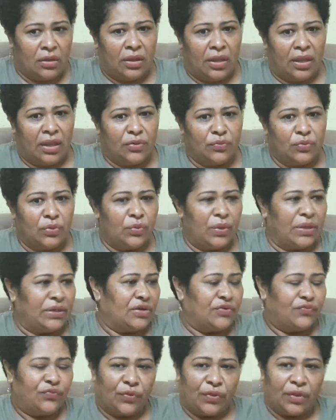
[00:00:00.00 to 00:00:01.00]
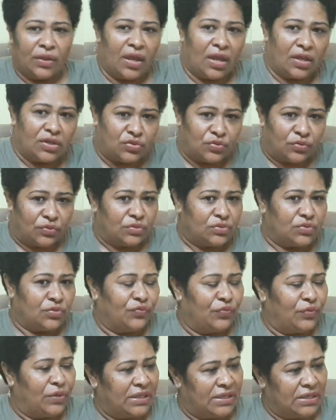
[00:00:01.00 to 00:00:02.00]
and we waited for the guy to
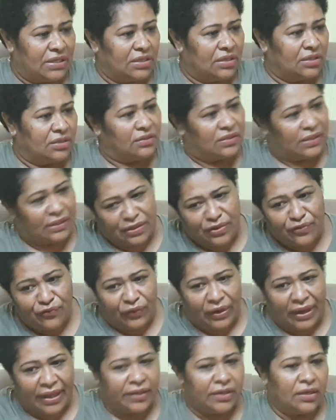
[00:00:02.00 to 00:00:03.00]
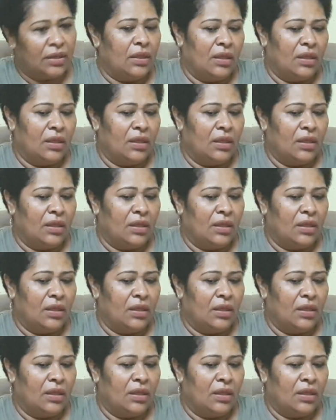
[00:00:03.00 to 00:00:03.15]
flee. Then he fled,